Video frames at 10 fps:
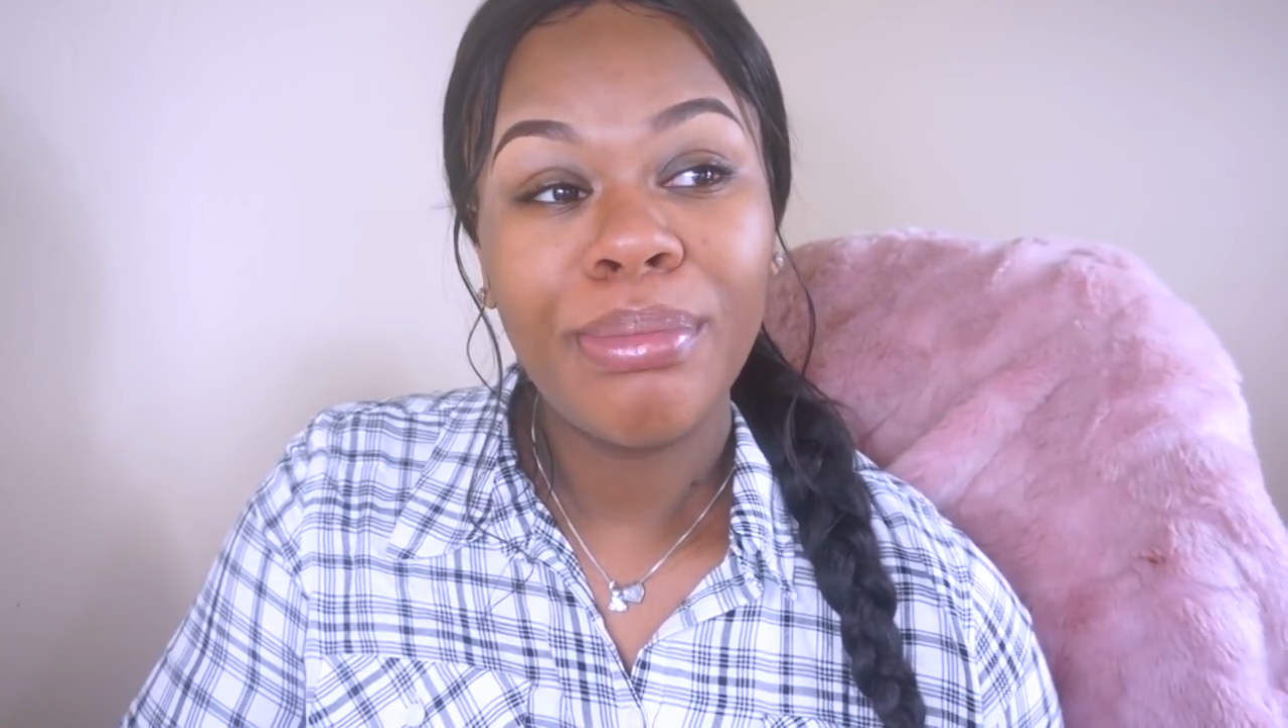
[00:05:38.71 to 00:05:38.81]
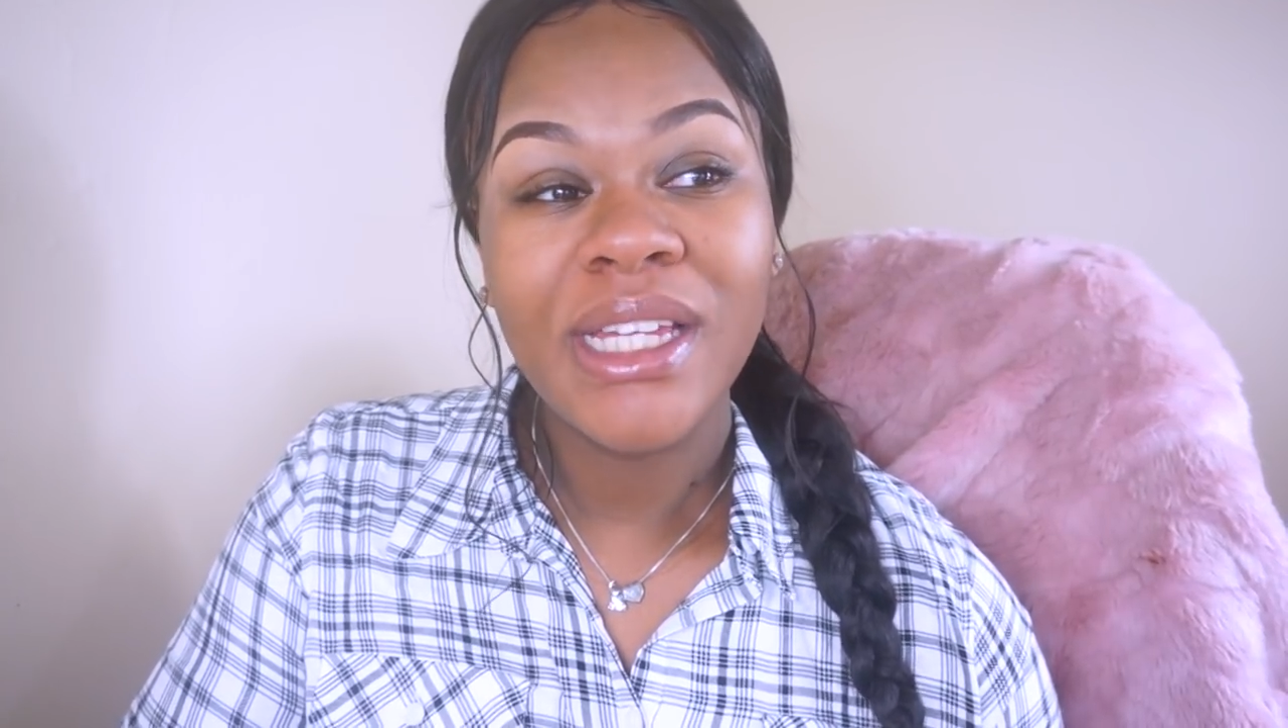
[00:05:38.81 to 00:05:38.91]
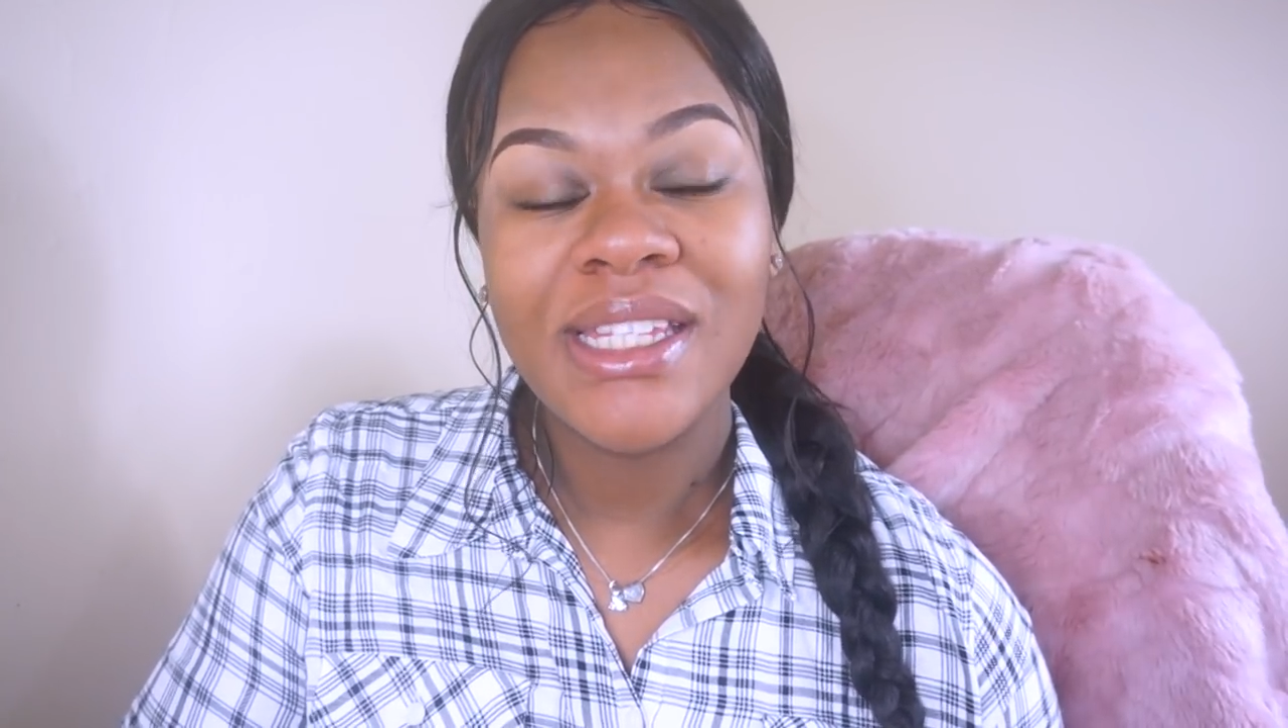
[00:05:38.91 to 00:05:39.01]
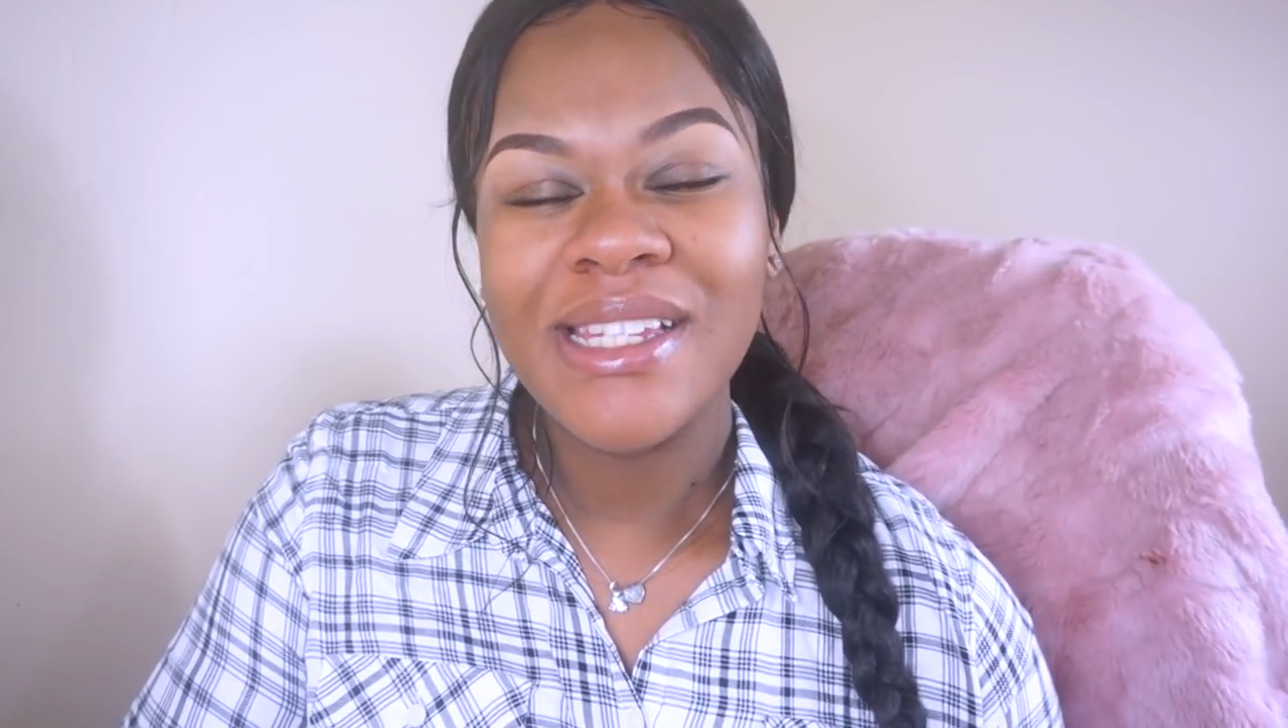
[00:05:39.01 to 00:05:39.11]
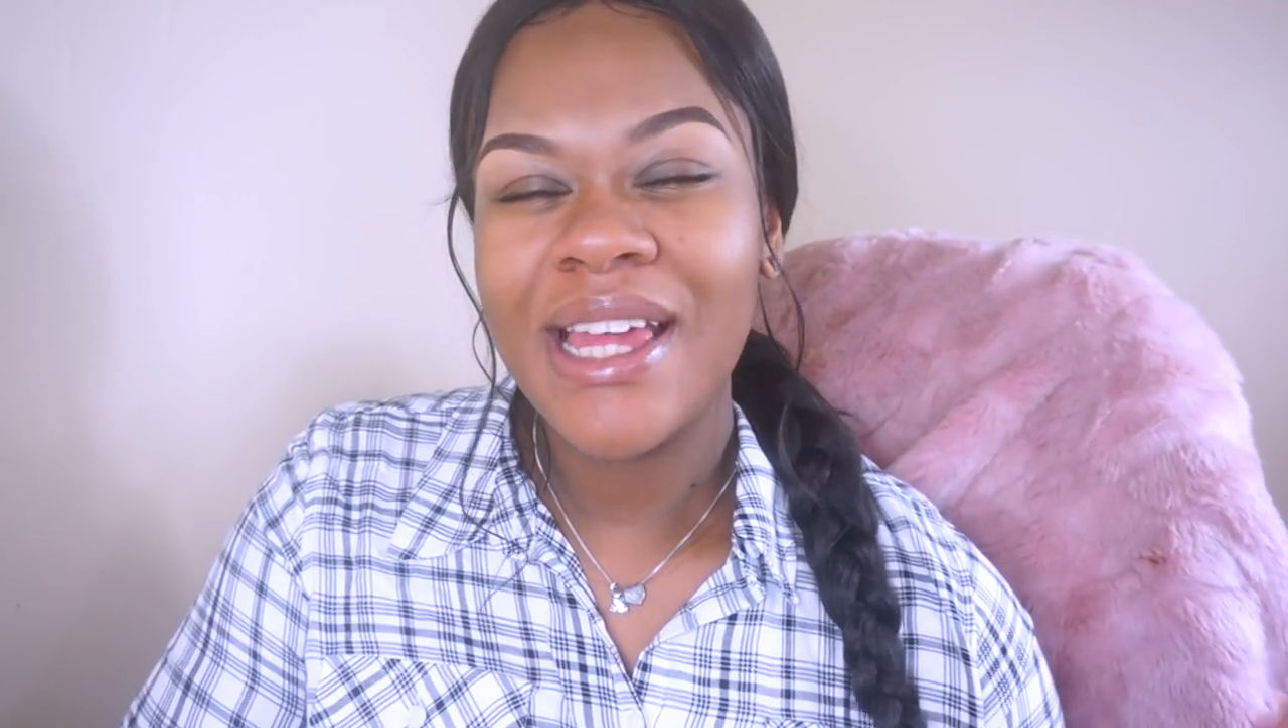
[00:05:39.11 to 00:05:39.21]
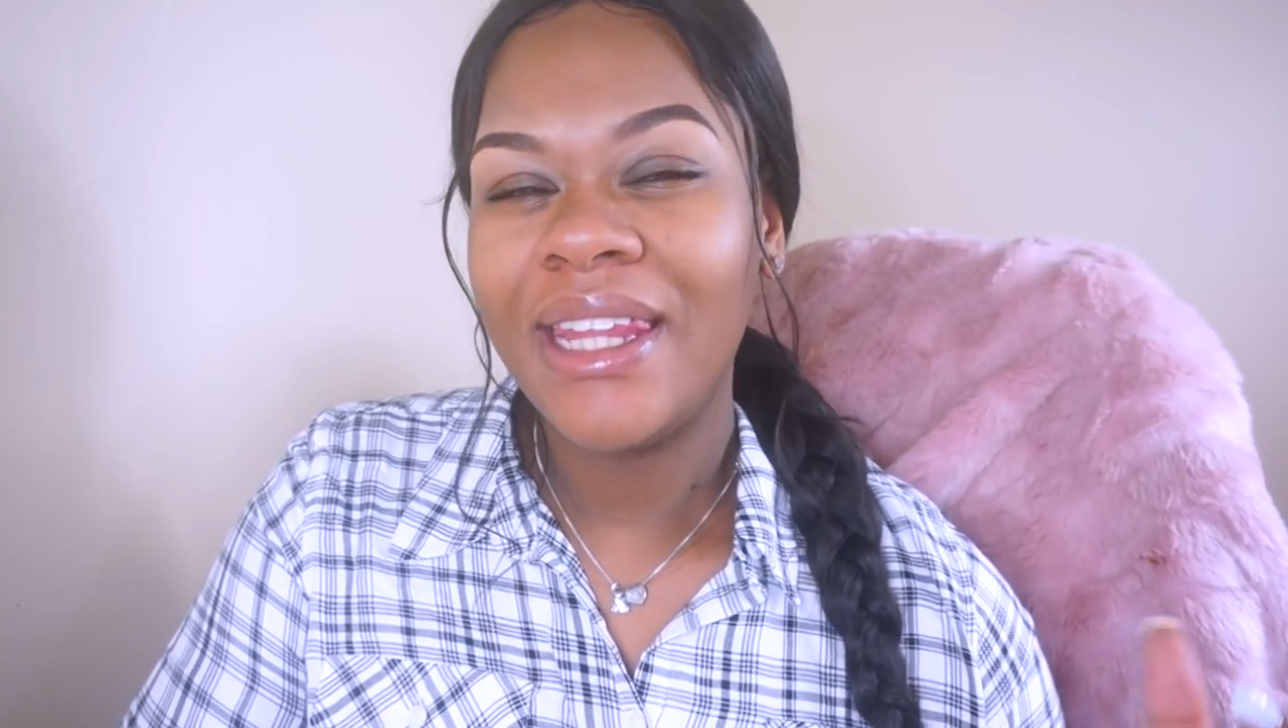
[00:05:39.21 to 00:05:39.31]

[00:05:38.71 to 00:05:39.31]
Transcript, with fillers: business